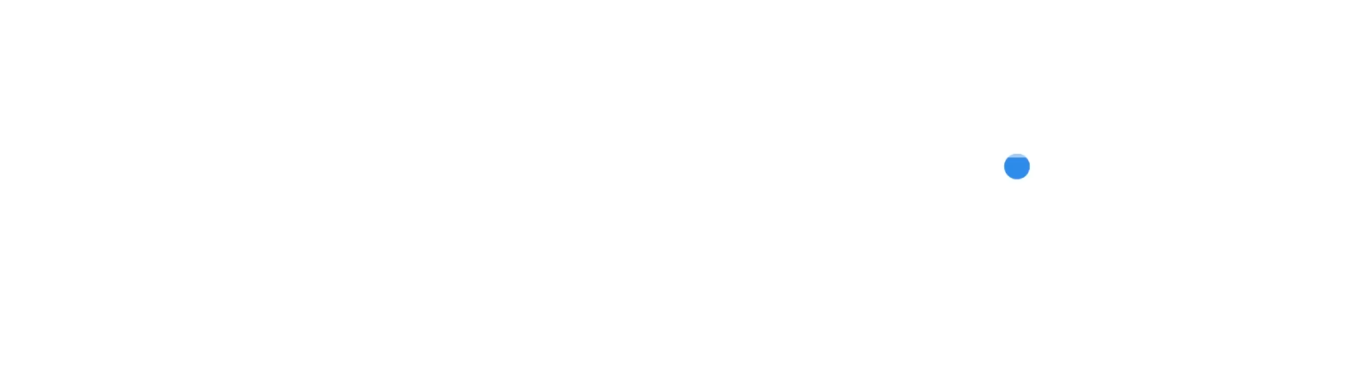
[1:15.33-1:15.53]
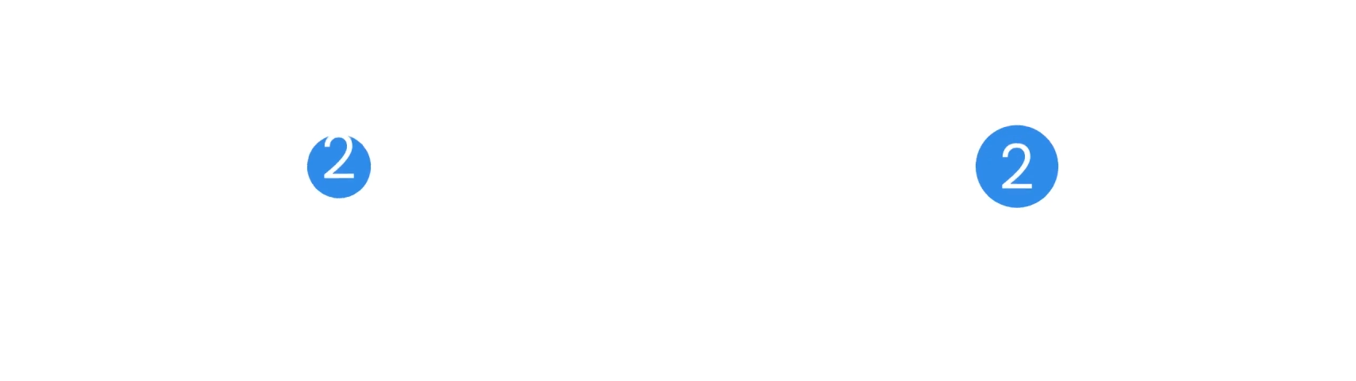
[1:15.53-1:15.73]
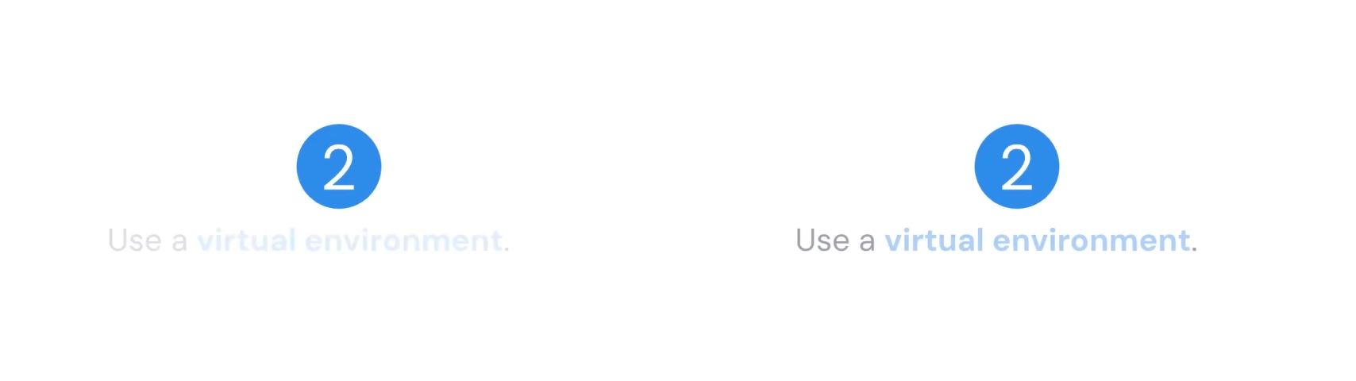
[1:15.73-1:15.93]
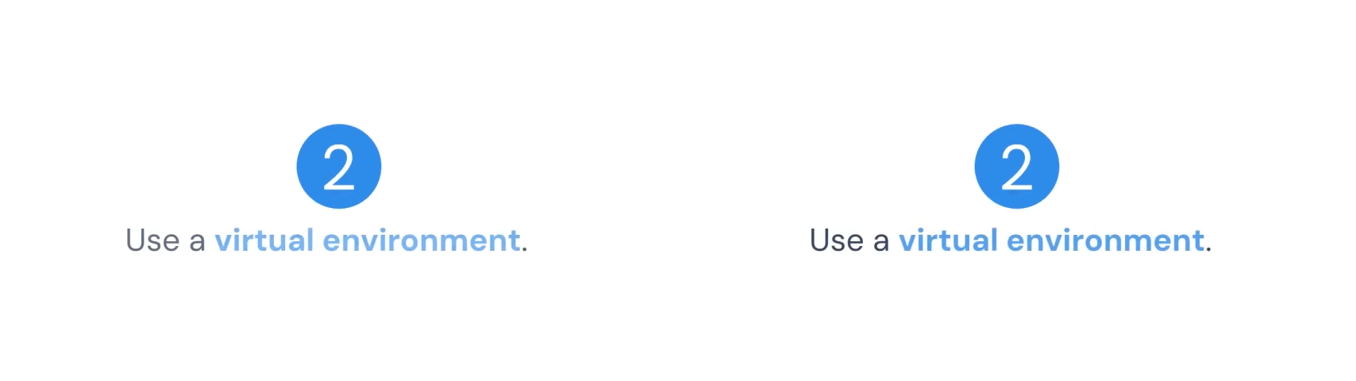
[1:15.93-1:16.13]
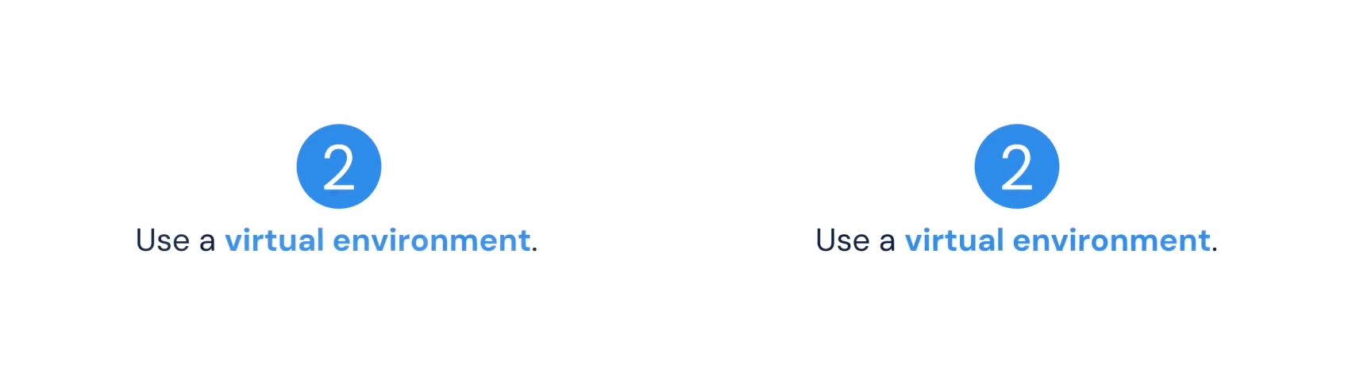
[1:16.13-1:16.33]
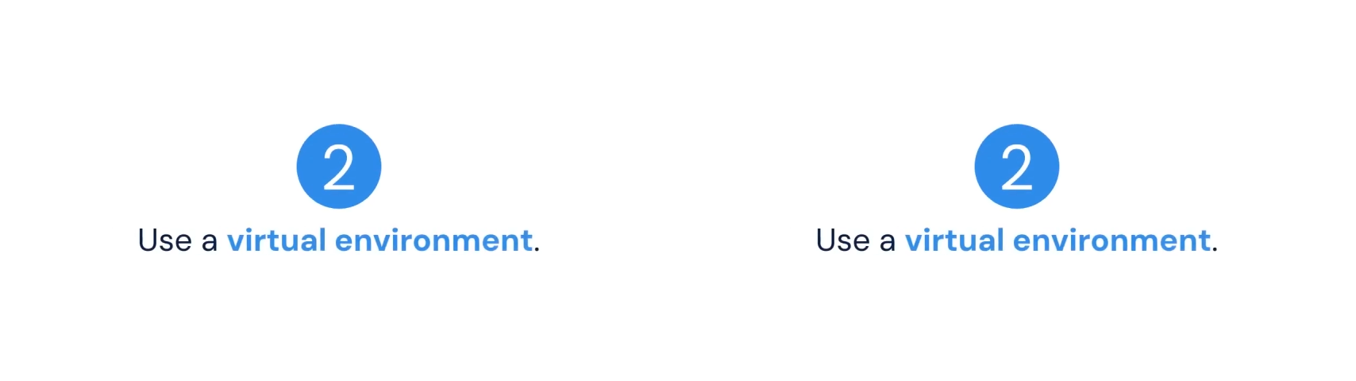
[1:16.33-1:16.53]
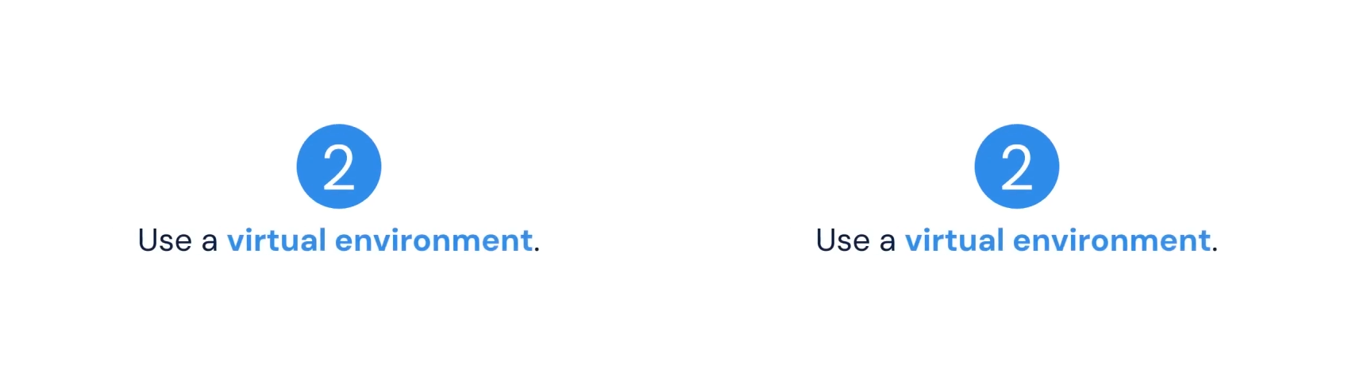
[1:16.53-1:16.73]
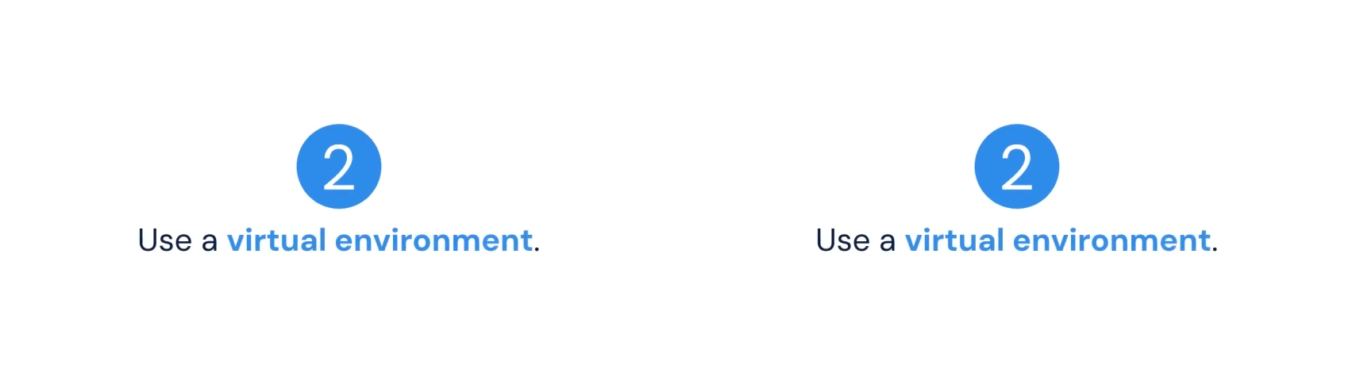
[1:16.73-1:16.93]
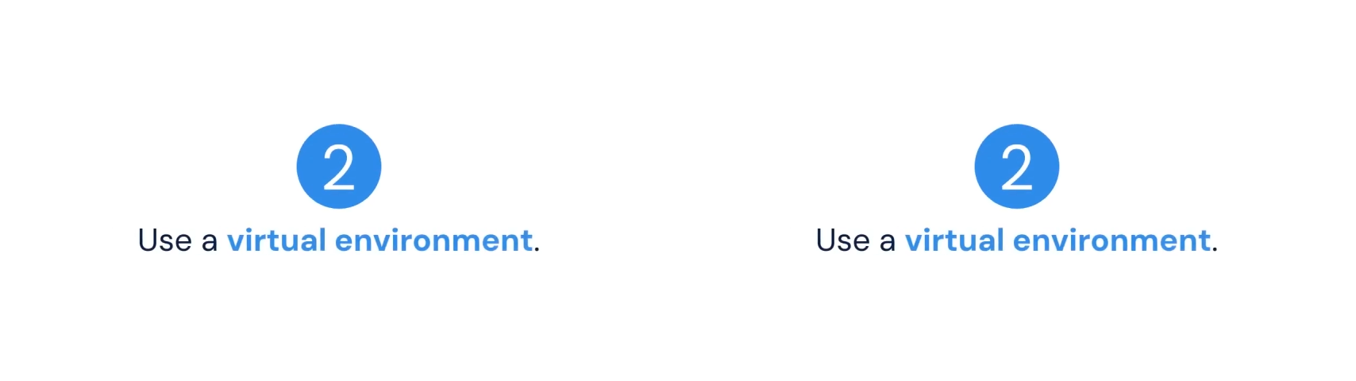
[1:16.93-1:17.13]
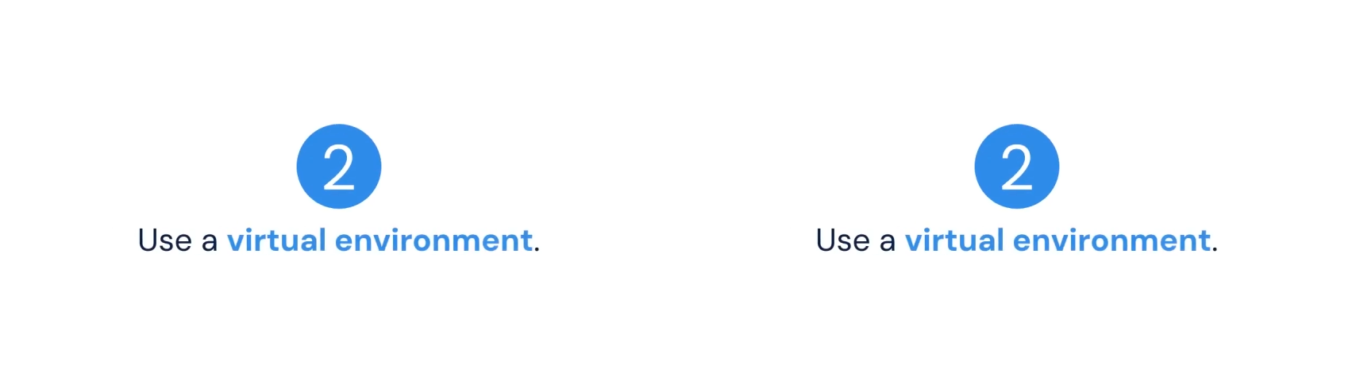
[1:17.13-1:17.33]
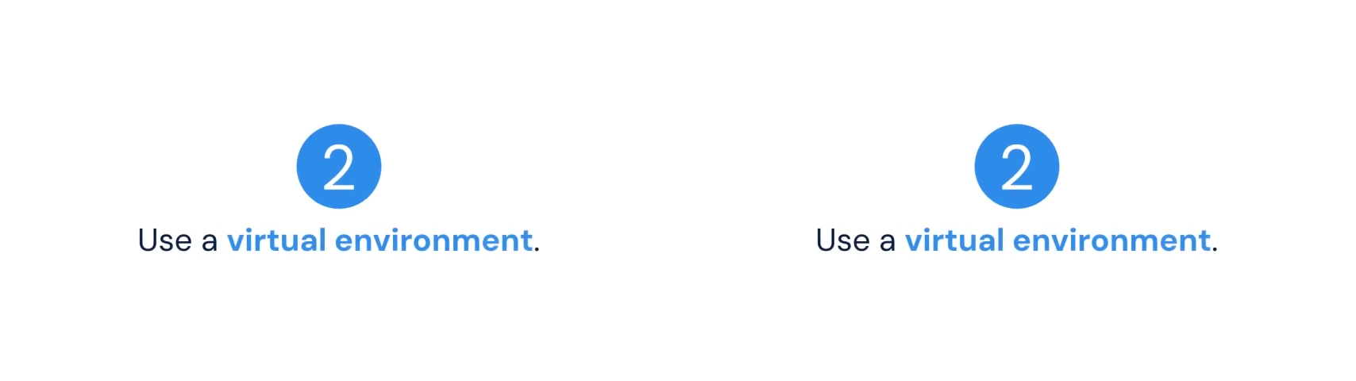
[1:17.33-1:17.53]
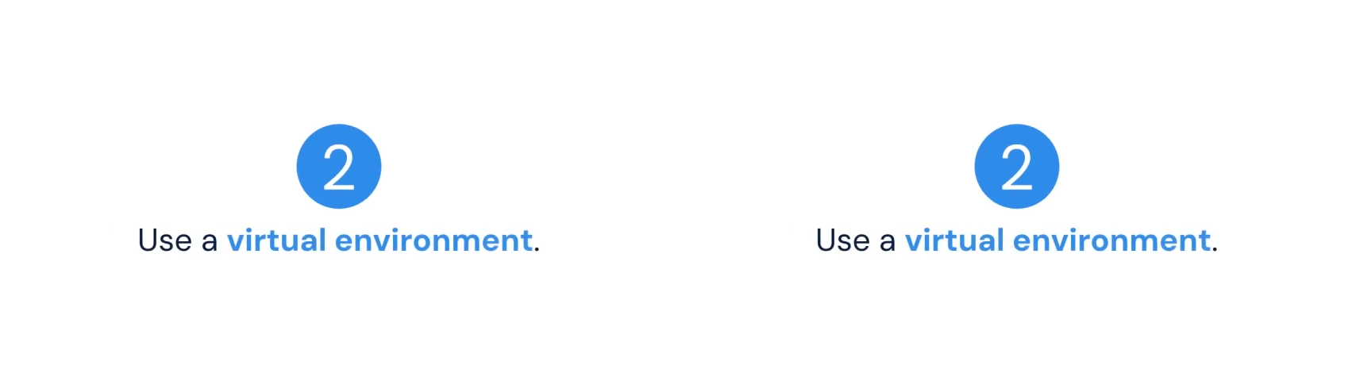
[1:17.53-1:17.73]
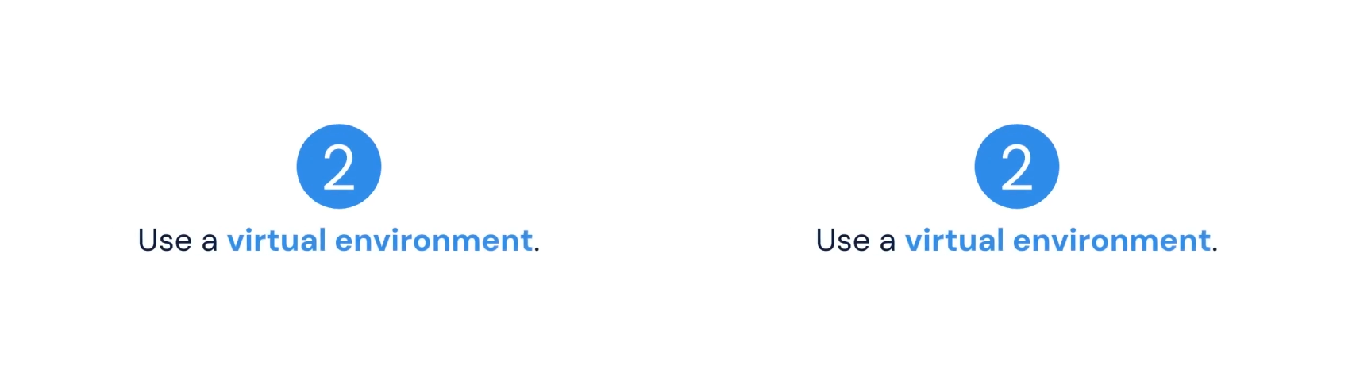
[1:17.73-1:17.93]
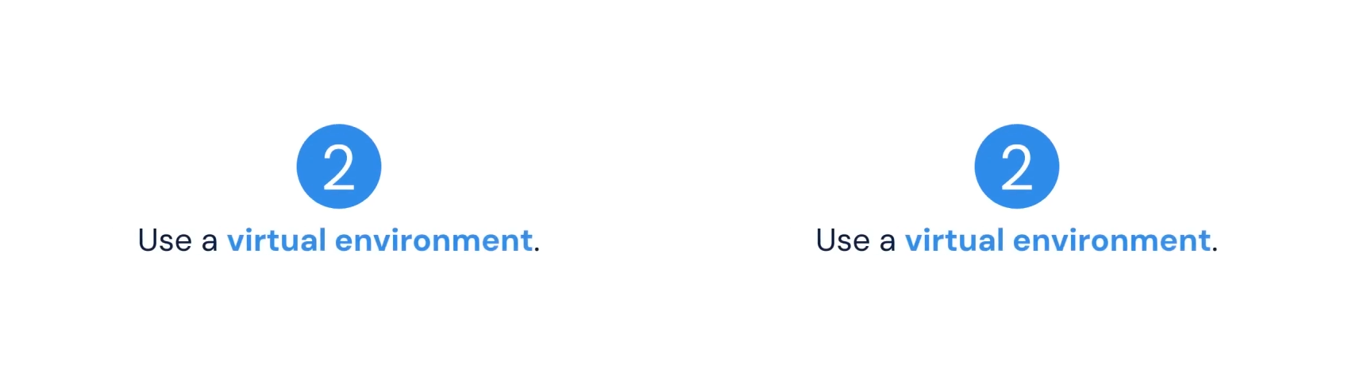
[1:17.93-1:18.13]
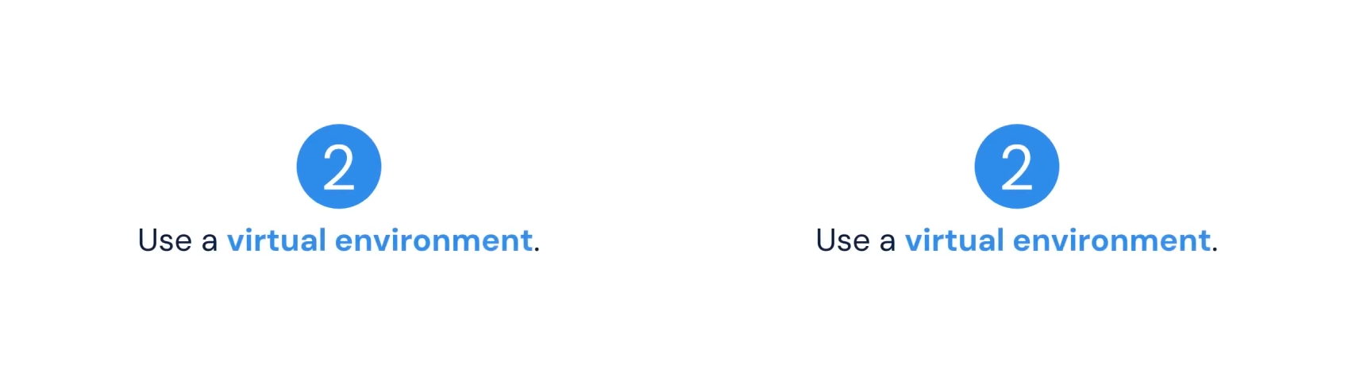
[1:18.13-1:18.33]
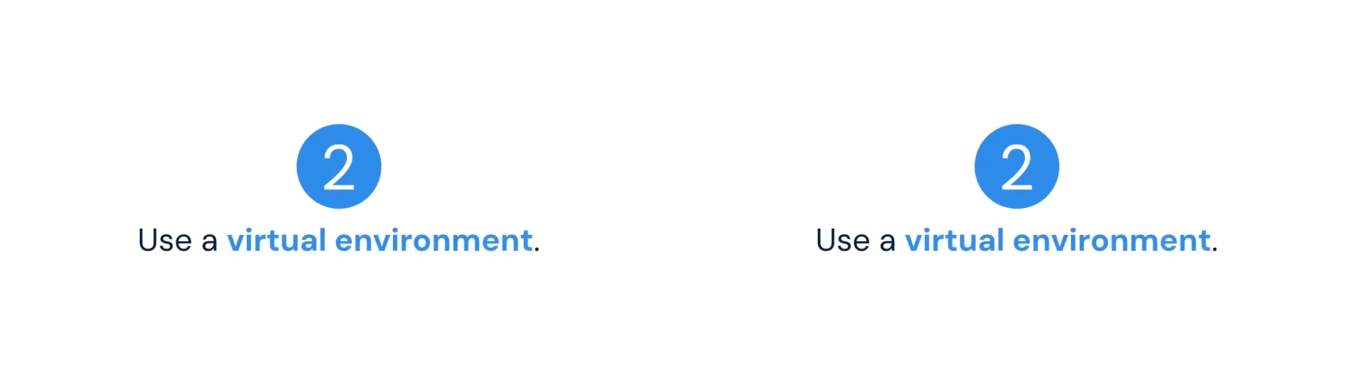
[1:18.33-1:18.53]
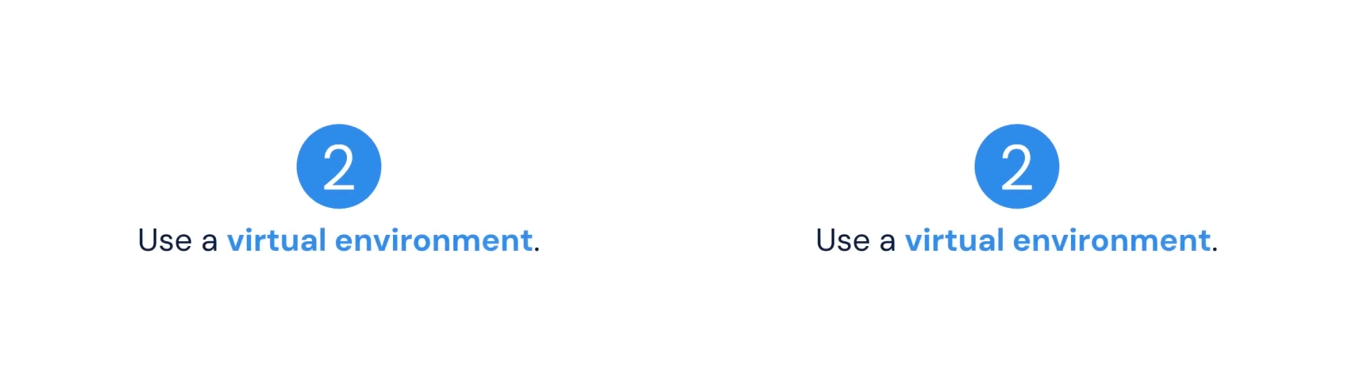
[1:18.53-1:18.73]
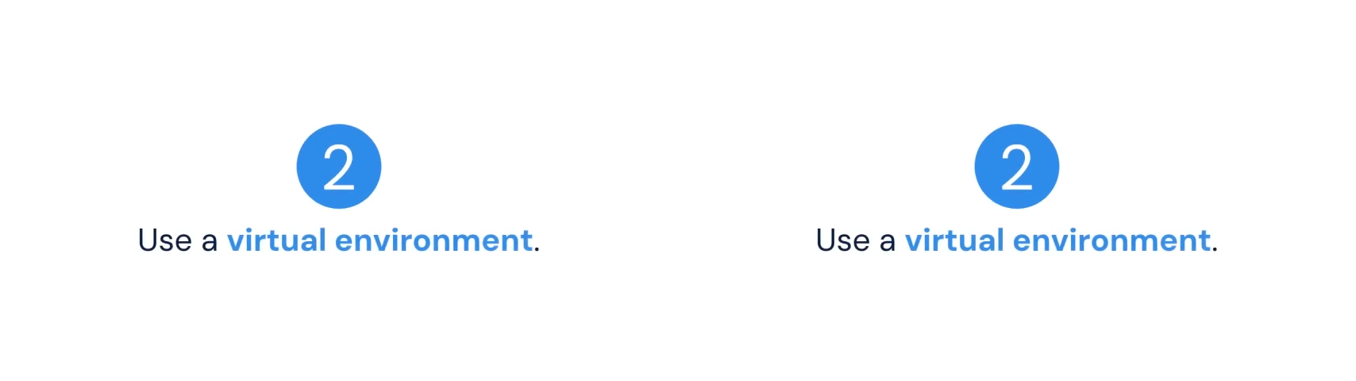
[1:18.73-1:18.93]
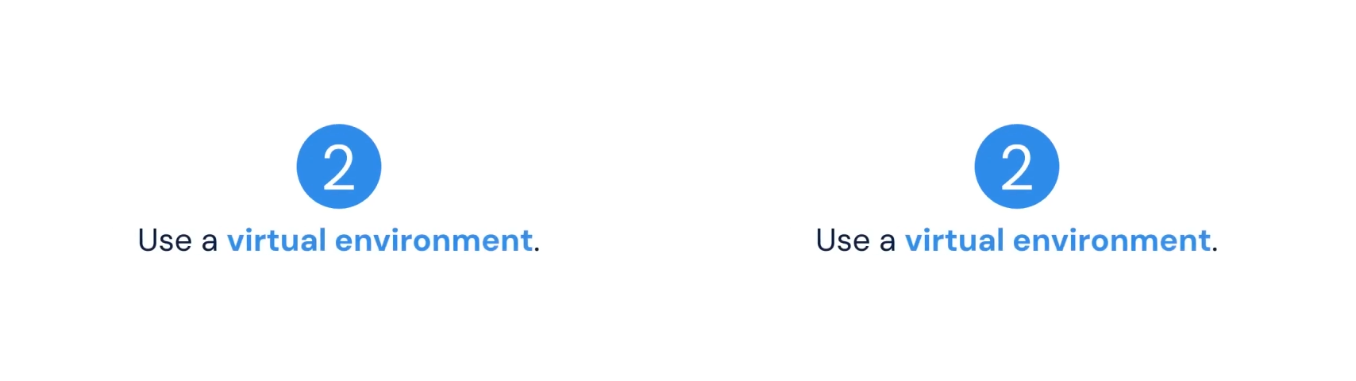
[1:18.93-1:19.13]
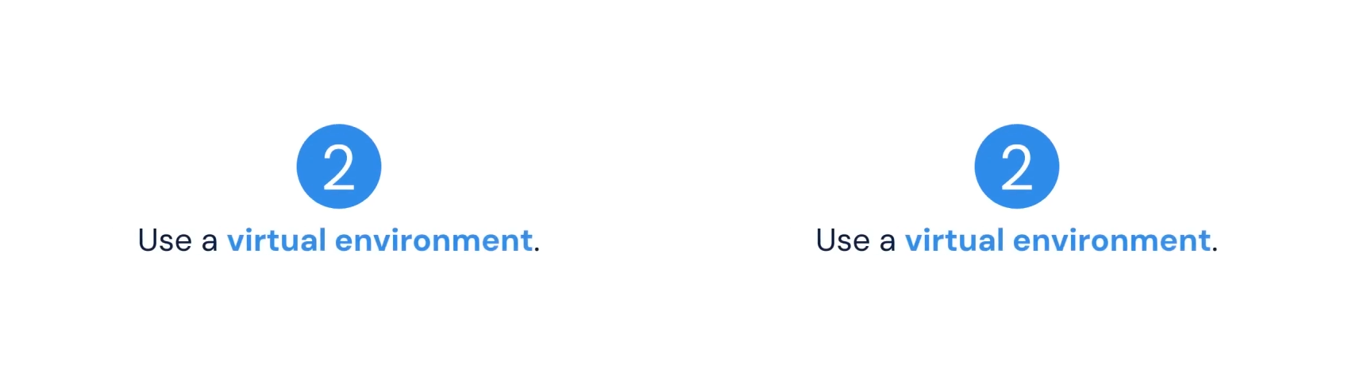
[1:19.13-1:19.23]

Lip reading: No face is visible, so there are no lips to read.